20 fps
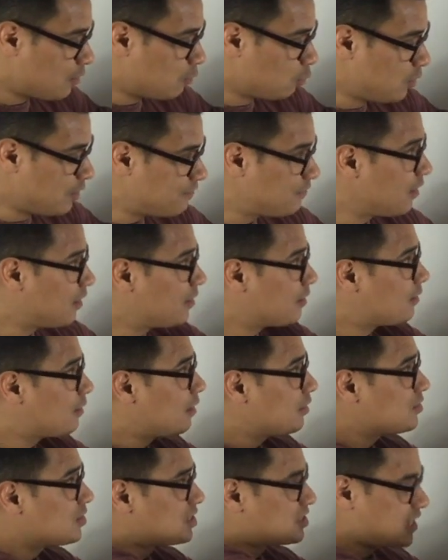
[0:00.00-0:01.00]
With
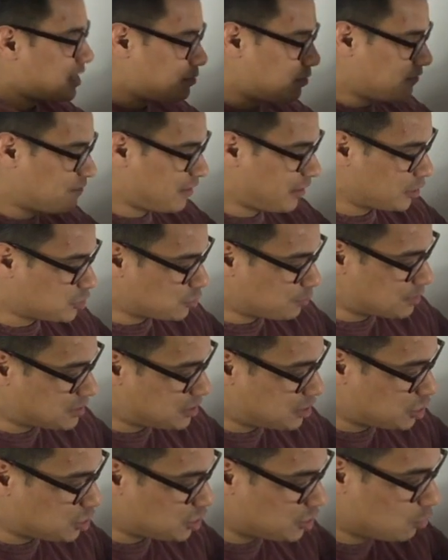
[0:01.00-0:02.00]
the statement of financial
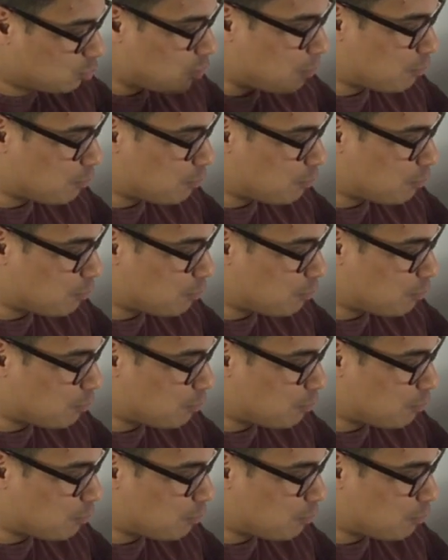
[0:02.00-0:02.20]
position,